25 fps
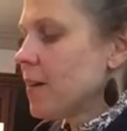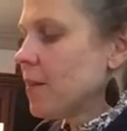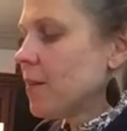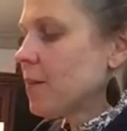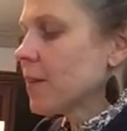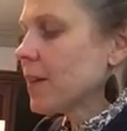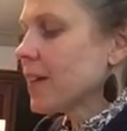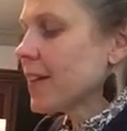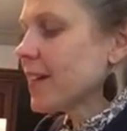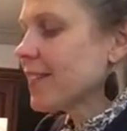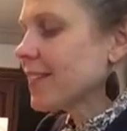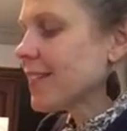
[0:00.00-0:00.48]

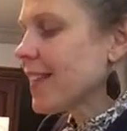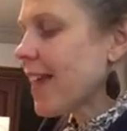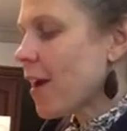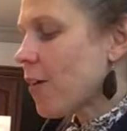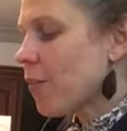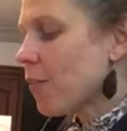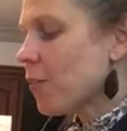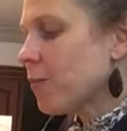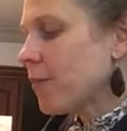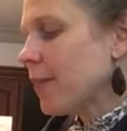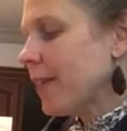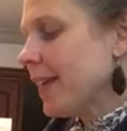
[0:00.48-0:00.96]
because that
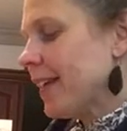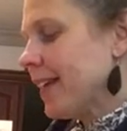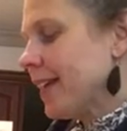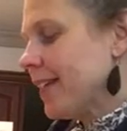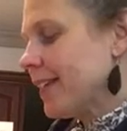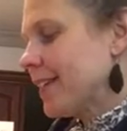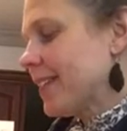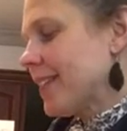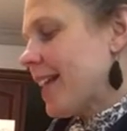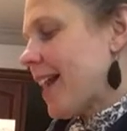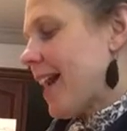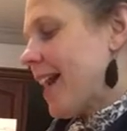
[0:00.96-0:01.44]
would be
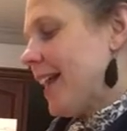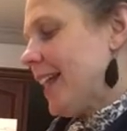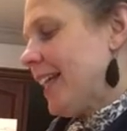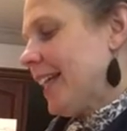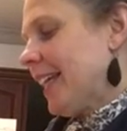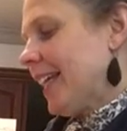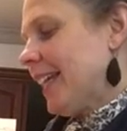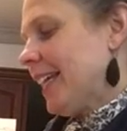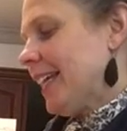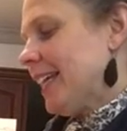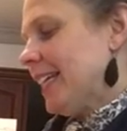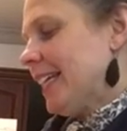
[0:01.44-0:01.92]

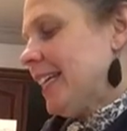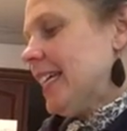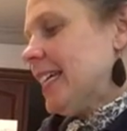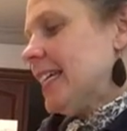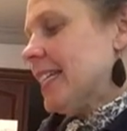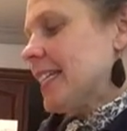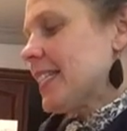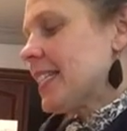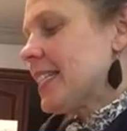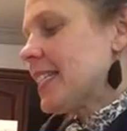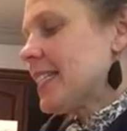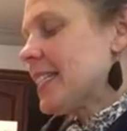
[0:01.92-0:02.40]
exciting
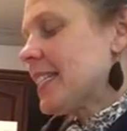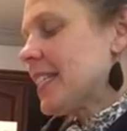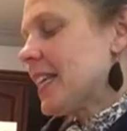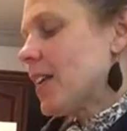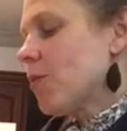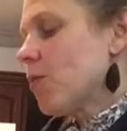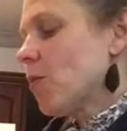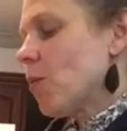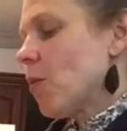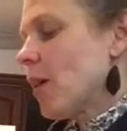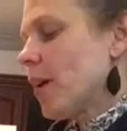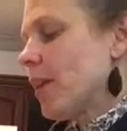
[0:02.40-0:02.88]
to see
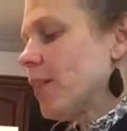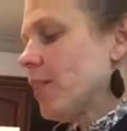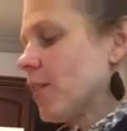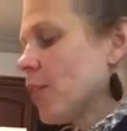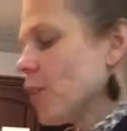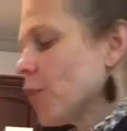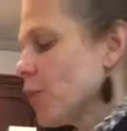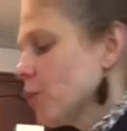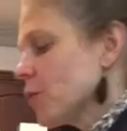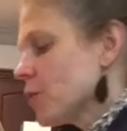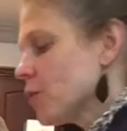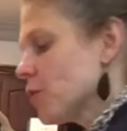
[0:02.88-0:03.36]
what
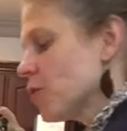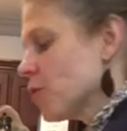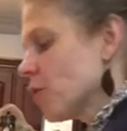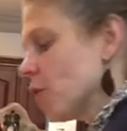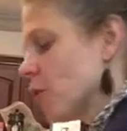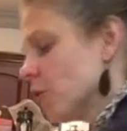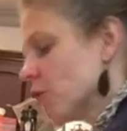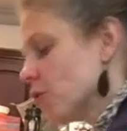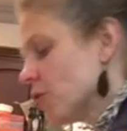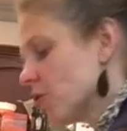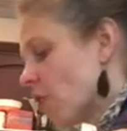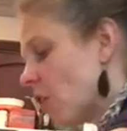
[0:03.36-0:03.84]
their
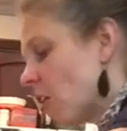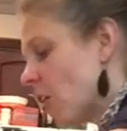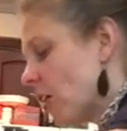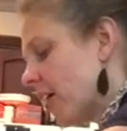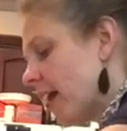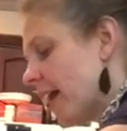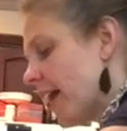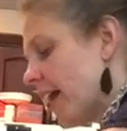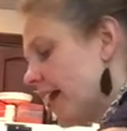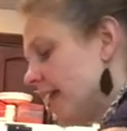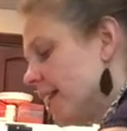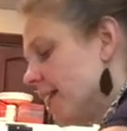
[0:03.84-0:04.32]
results are.
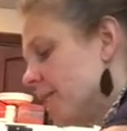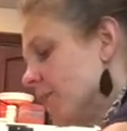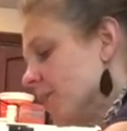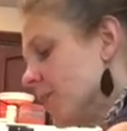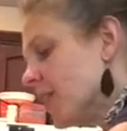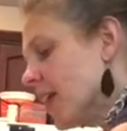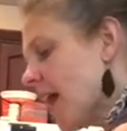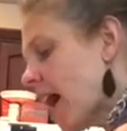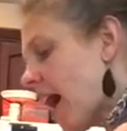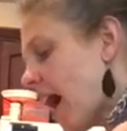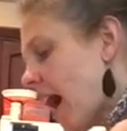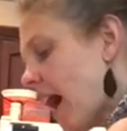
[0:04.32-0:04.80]
And
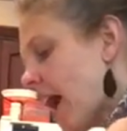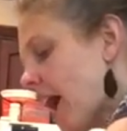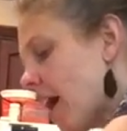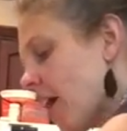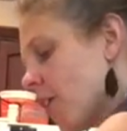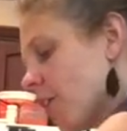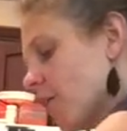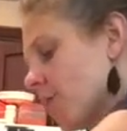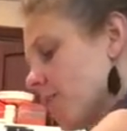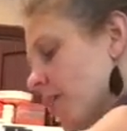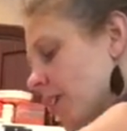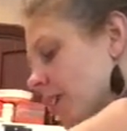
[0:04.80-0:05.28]
I
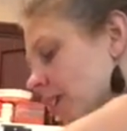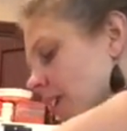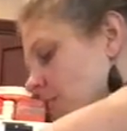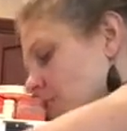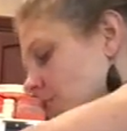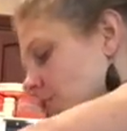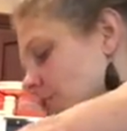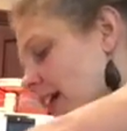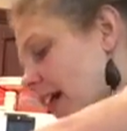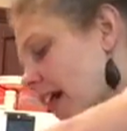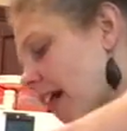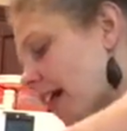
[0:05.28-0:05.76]
hope that you
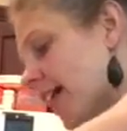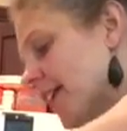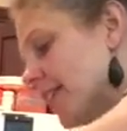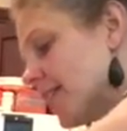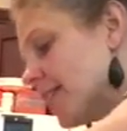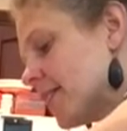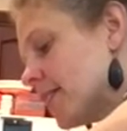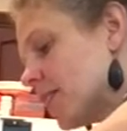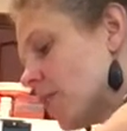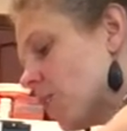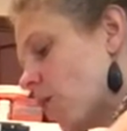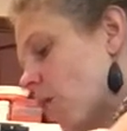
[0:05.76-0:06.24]

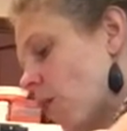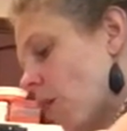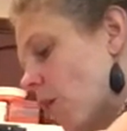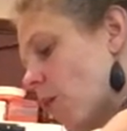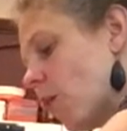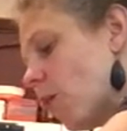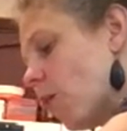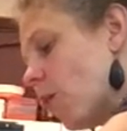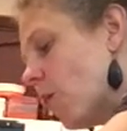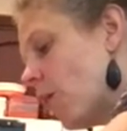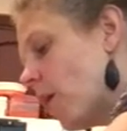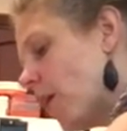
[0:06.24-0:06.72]
guys
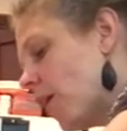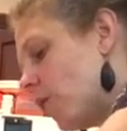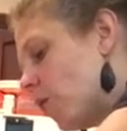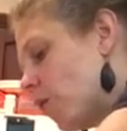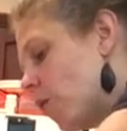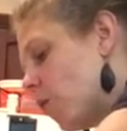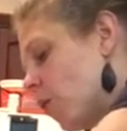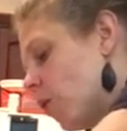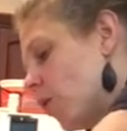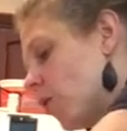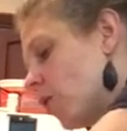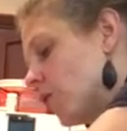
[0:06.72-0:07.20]
will
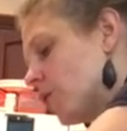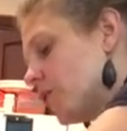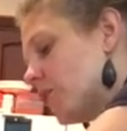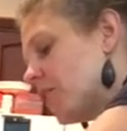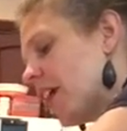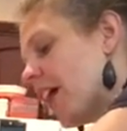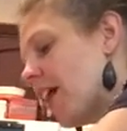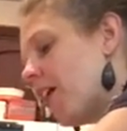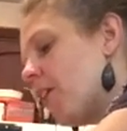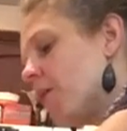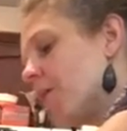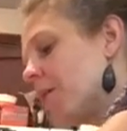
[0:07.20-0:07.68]

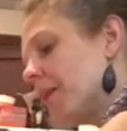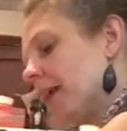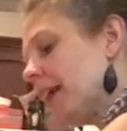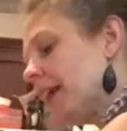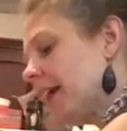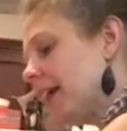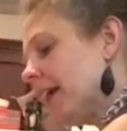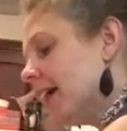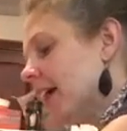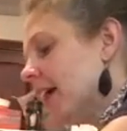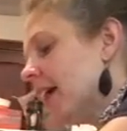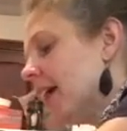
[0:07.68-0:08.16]
tell
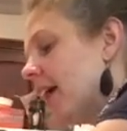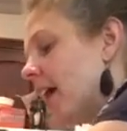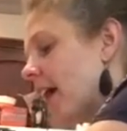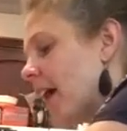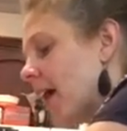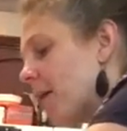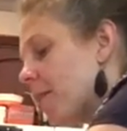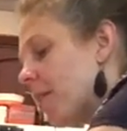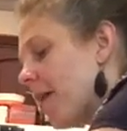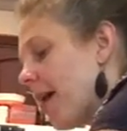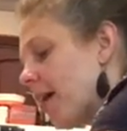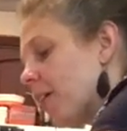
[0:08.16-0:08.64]
me
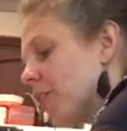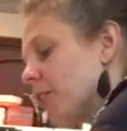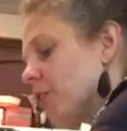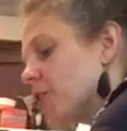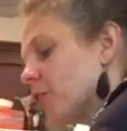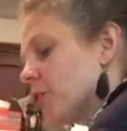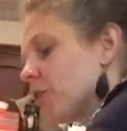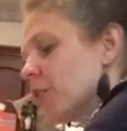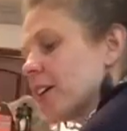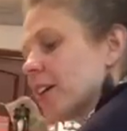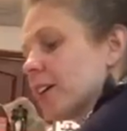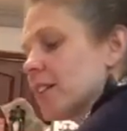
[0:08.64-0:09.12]
about
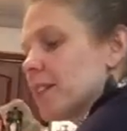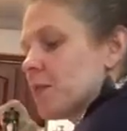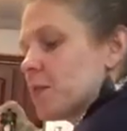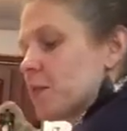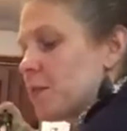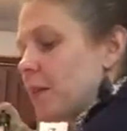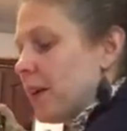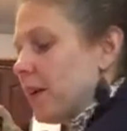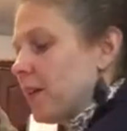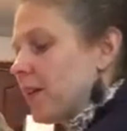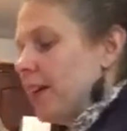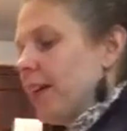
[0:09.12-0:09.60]
your
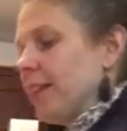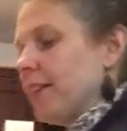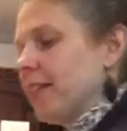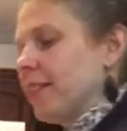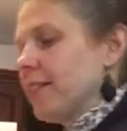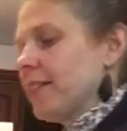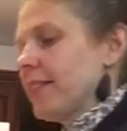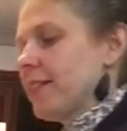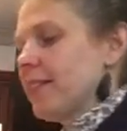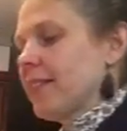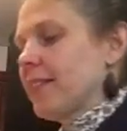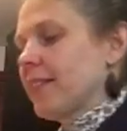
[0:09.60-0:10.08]

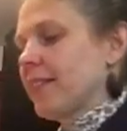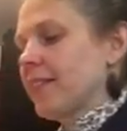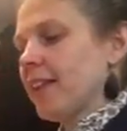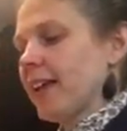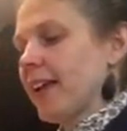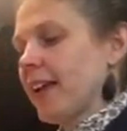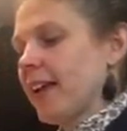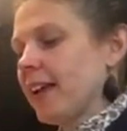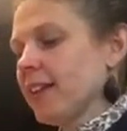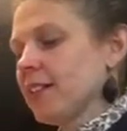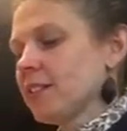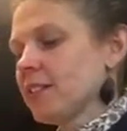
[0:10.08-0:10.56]
experience
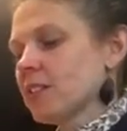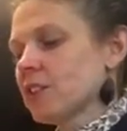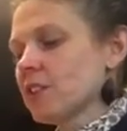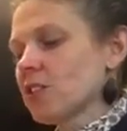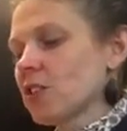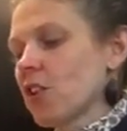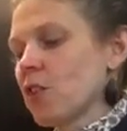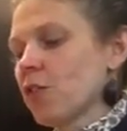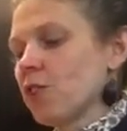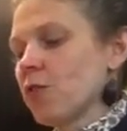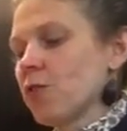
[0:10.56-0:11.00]
and so